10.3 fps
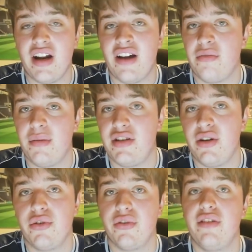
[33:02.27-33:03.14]
could have for maybe
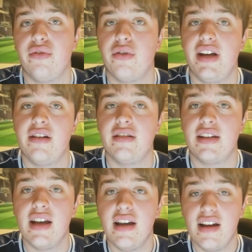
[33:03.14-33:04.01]
2, 3, 4
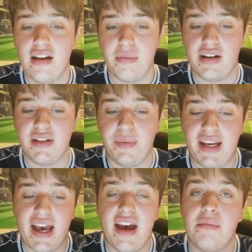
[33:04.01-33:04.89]
years, because we
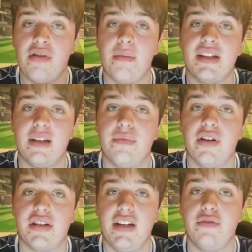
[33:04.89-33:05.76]
can promise them
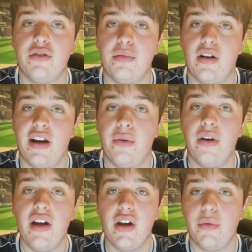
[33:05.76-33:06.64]
first team football now,
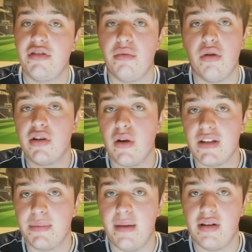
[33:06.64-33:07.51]
which you won't
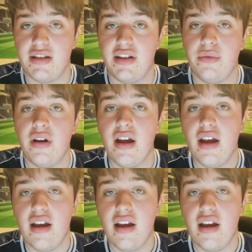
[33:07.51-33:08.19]
always be able to do.